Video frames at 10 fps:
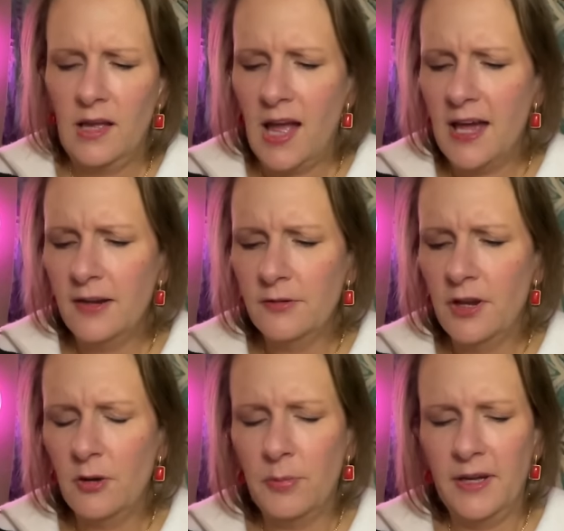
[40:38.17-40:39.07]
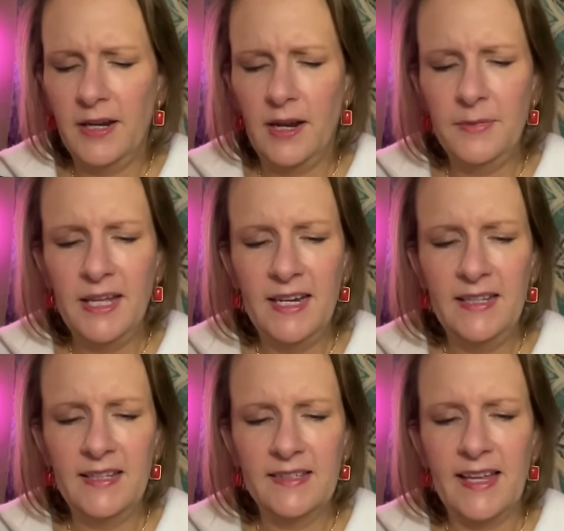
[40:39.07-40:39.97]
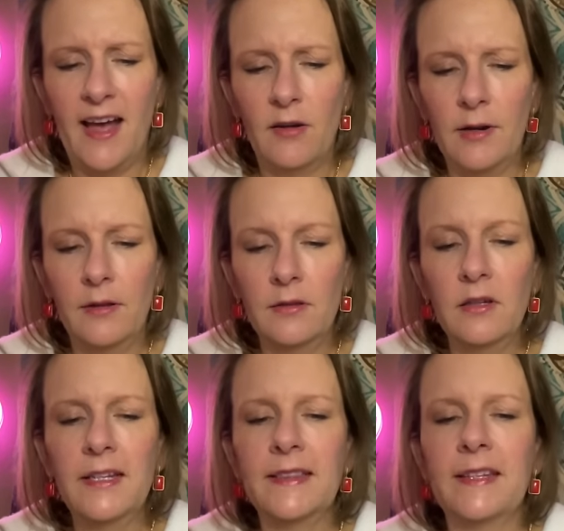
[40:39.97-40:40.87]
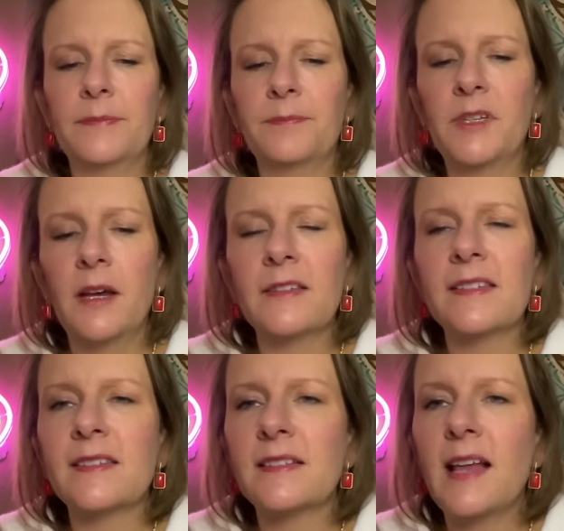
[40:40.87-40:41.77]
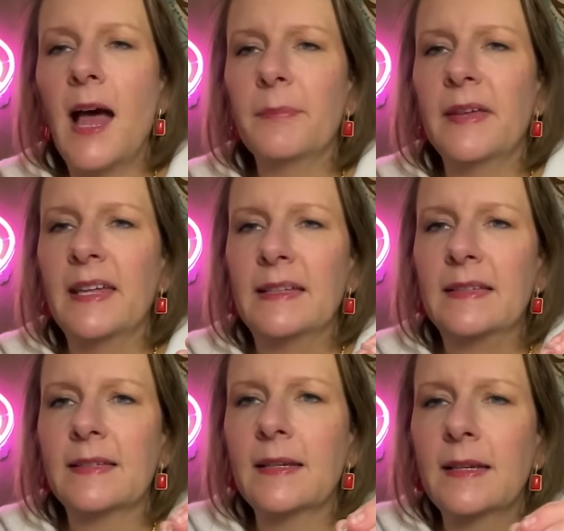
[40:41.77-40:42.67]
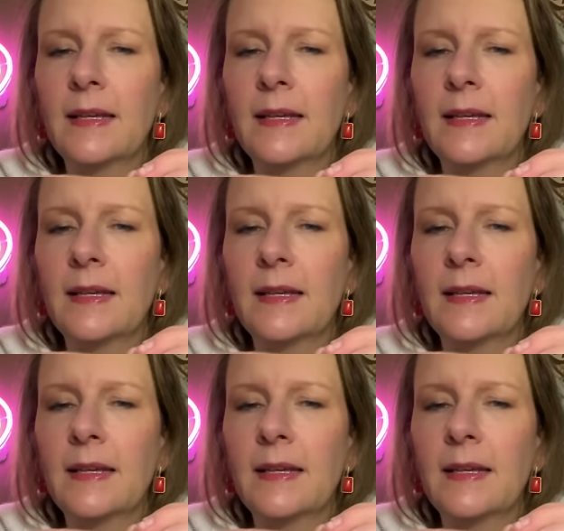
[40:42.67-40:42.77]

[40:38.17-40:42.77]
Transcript: I don't know, but I'm getting this out. Now look at that cut. Stop it.